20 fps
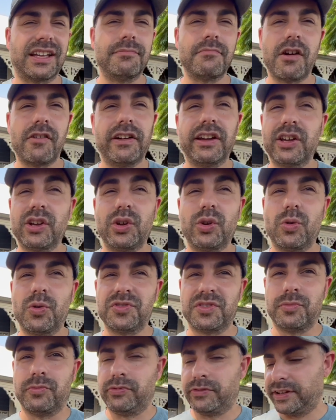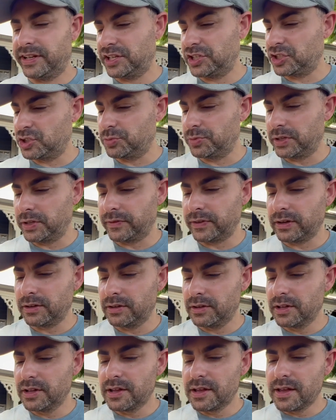American or it's a British or whatever.
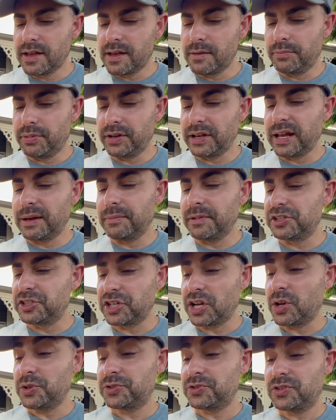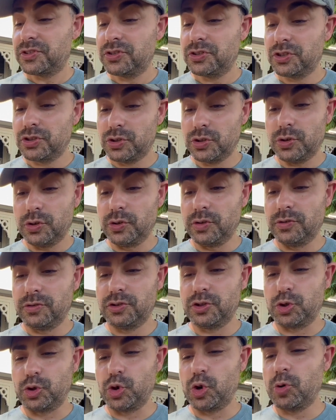But um, uh, a Charleston Chew,
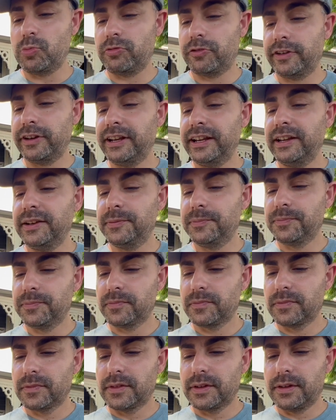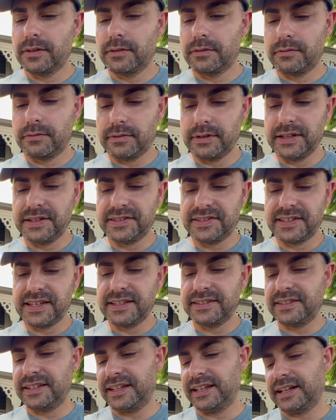strawberry, it
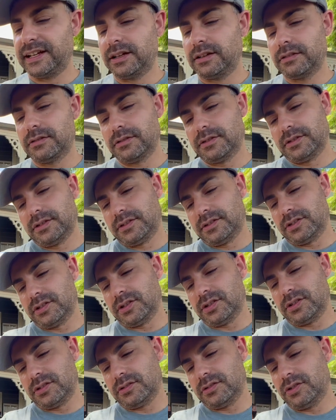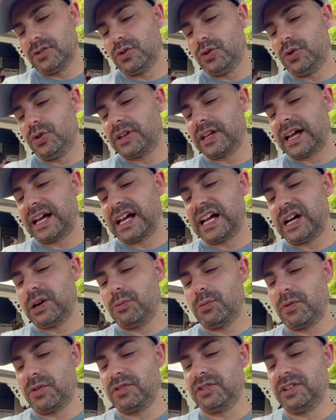says here, nougat
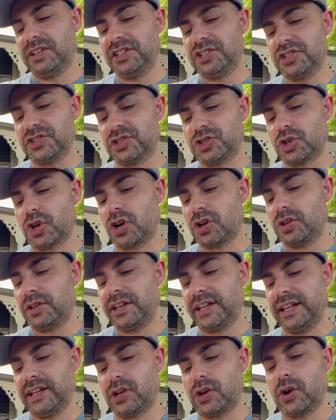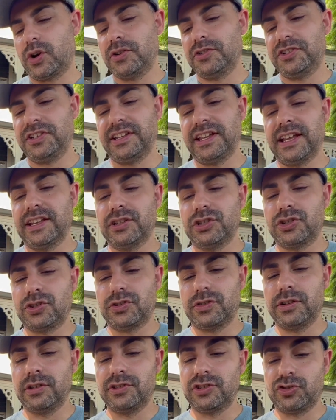with a delicious chocolatey coating and,
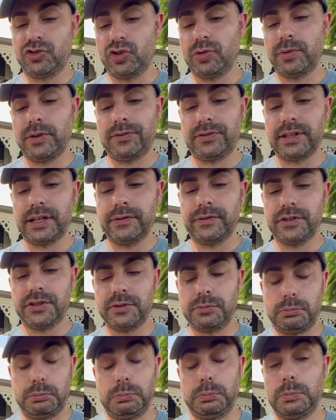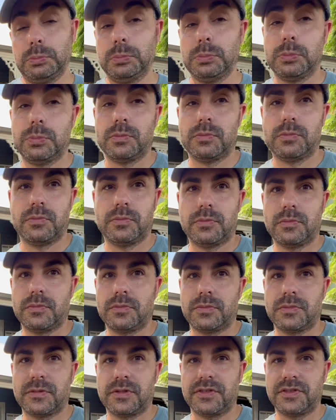and strawberry flavoured. Oh,
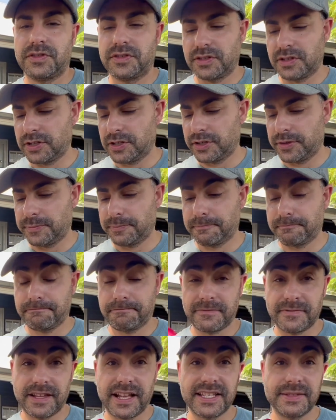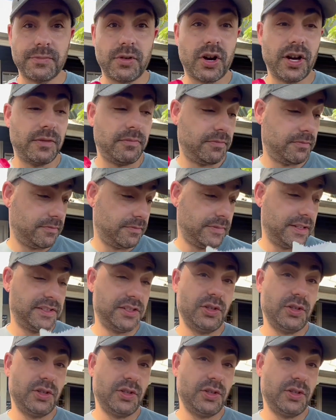nice. All right. So, that's Give it a go.